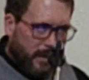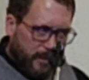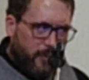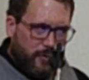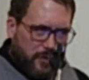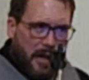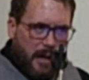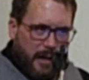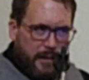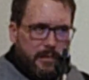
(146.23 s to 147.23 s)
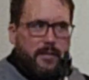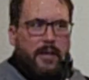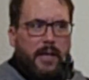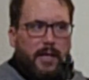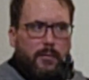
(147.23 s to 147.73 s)
There's kind,
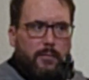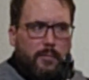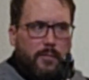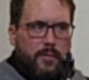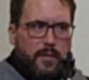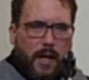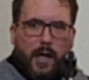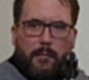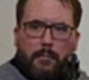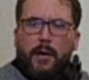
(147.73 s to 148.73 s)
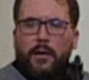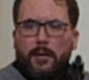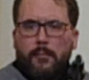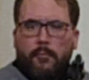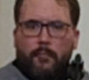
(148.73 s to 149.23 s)
and some
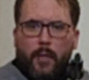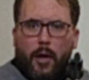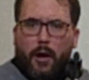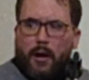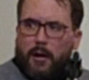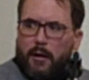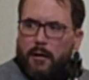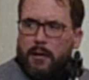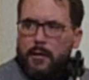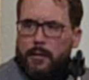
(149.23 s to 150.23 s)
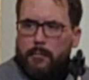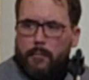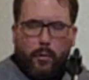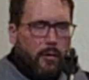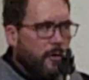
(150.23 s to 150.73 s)
are
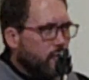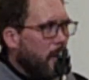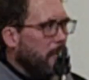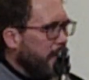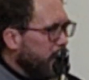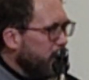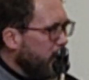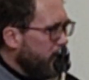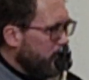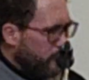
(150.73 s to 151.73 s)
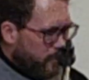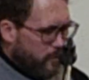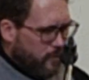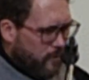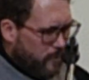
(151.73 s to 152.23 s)
more troubling than
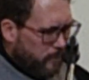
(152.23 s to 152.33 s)
others.